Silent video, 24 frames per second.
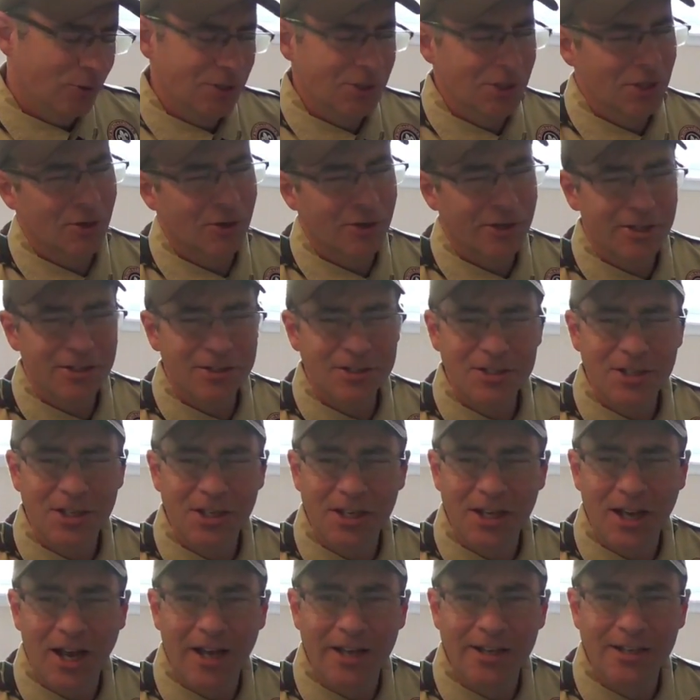series,
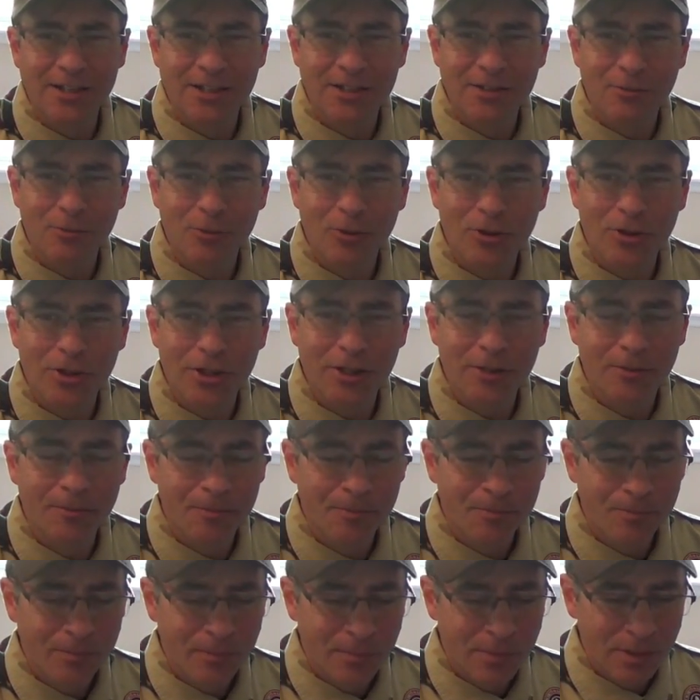and I didn't really
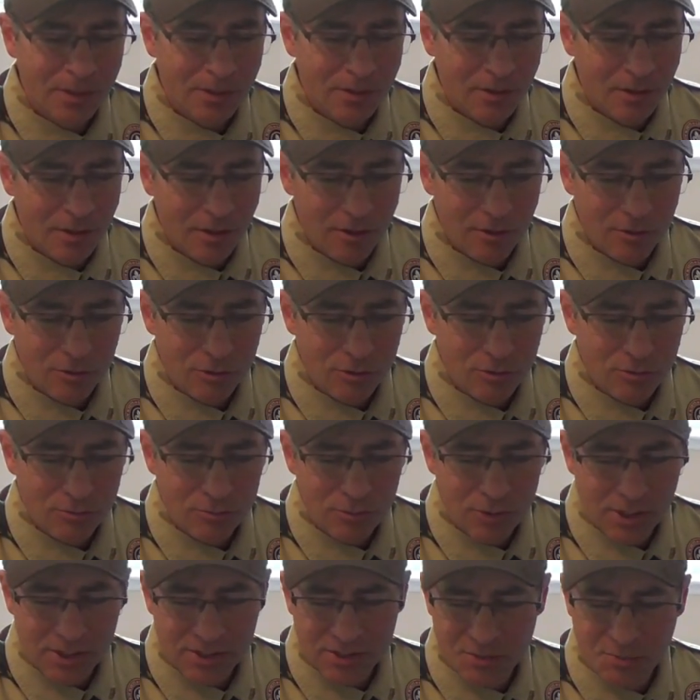
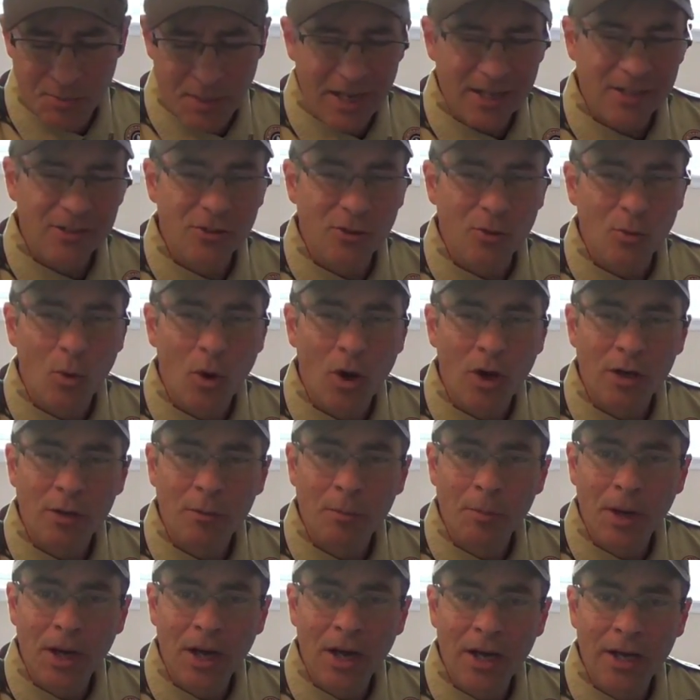expect or want
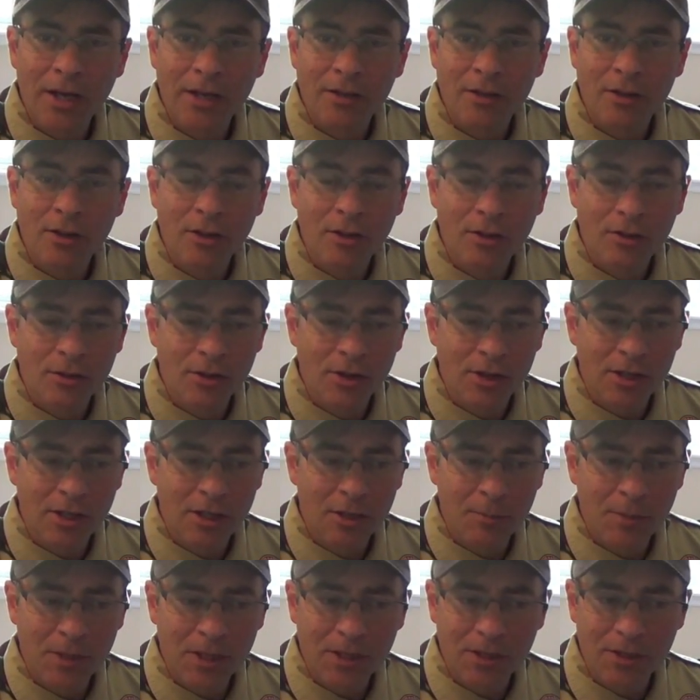to buy the
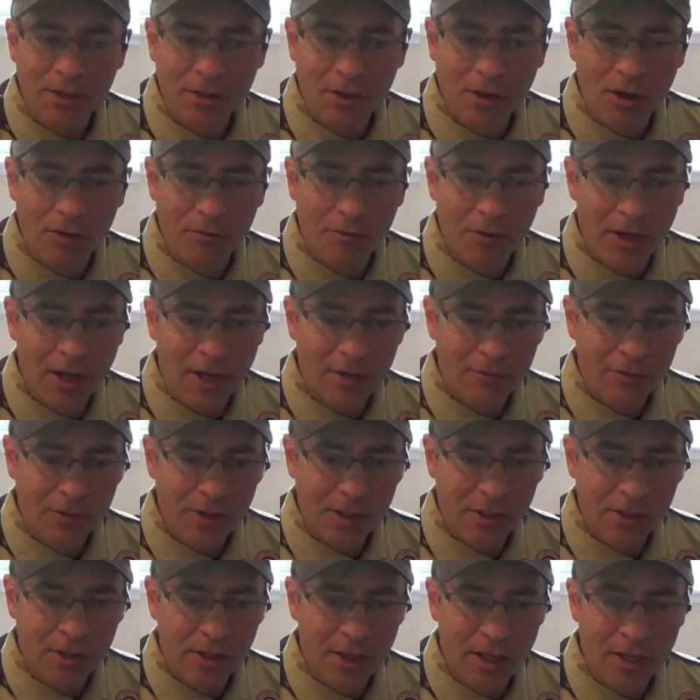gimmick of
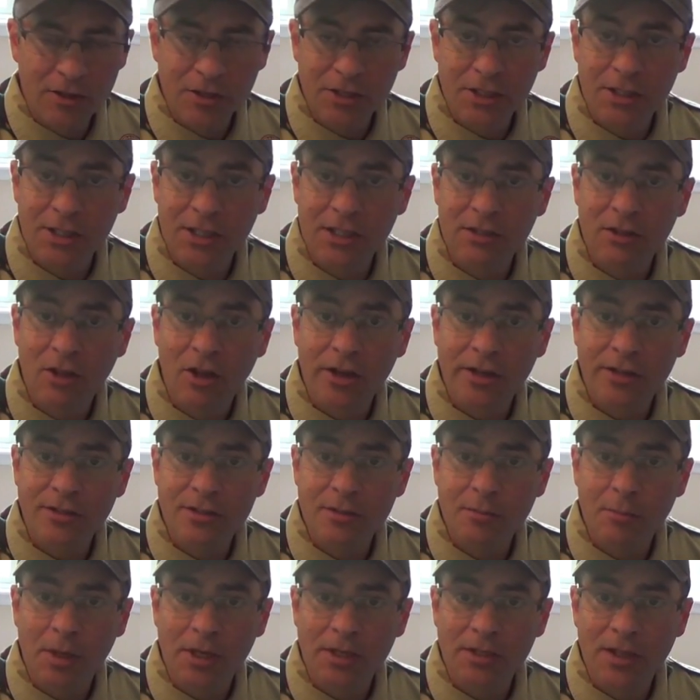having LED lights
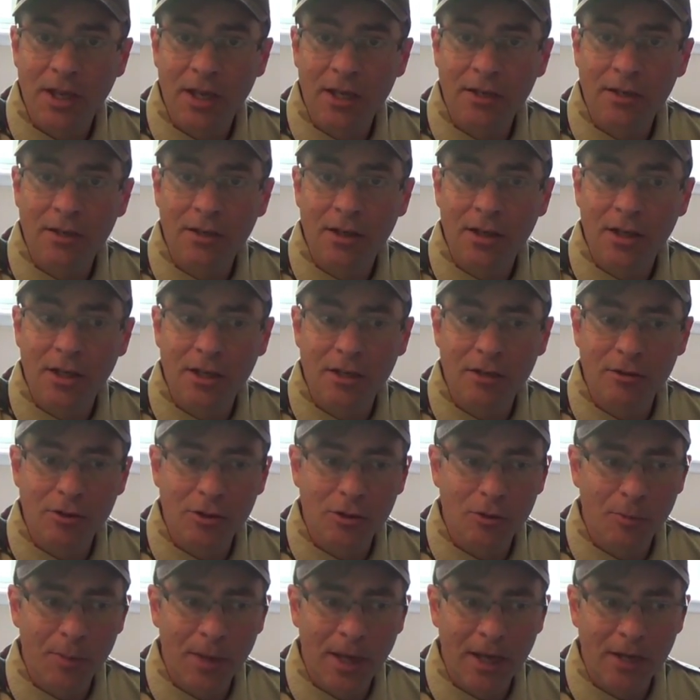in my tent and a
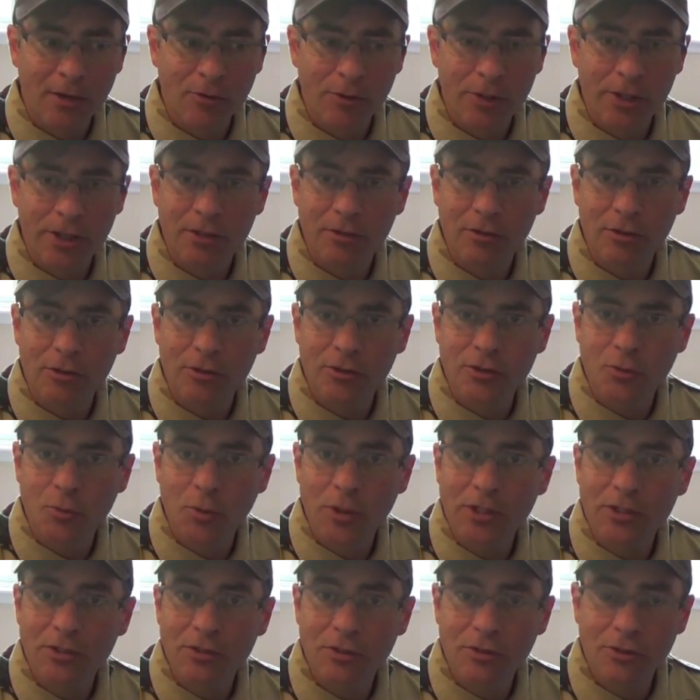little battery and a little
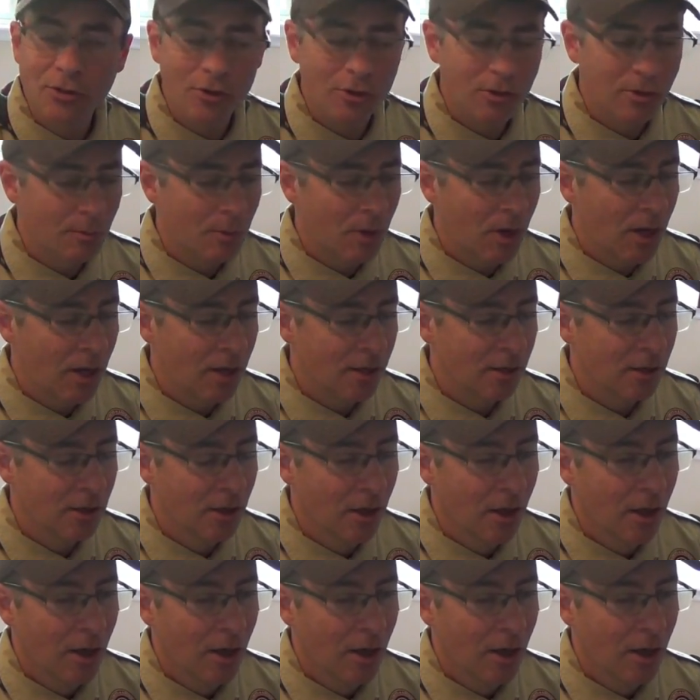switch to turn them on,